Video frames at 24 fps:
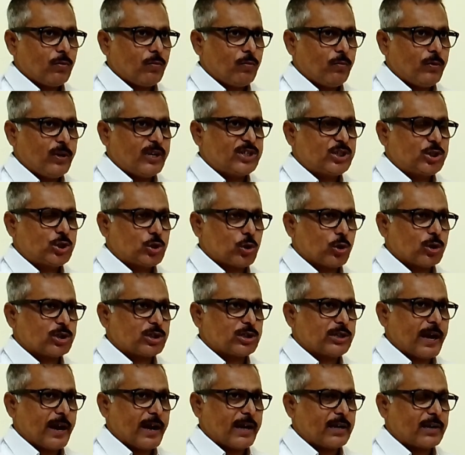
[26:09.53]
which
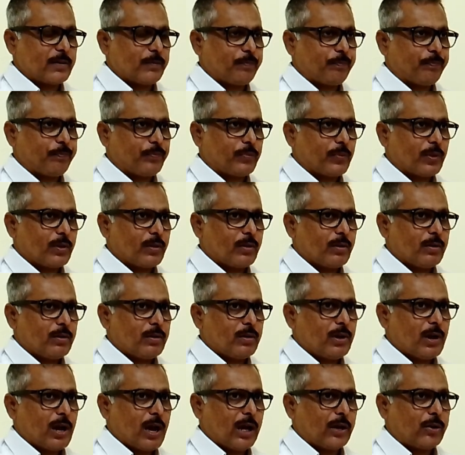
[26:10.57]
shows that
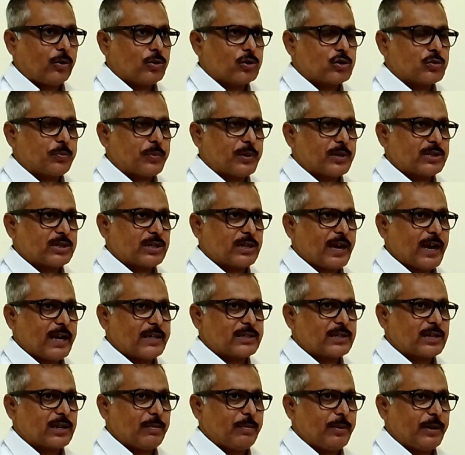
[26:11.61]
accused person
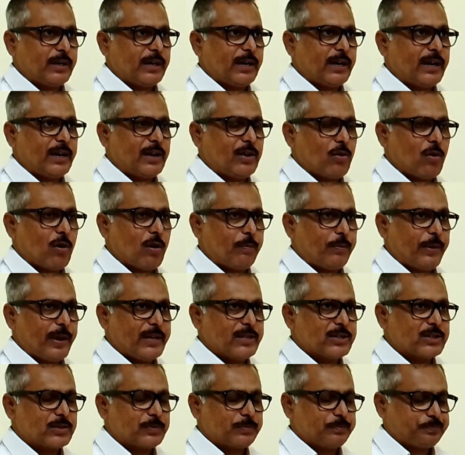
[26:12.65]
has committed any
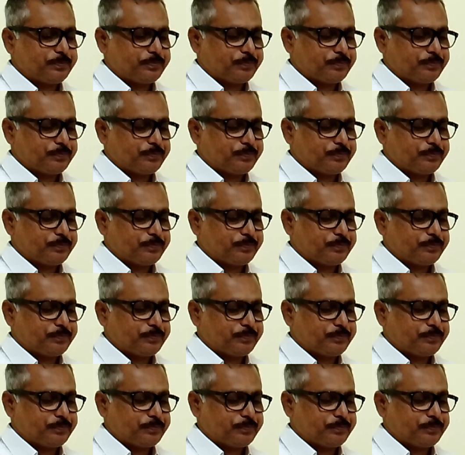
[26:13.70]
offence,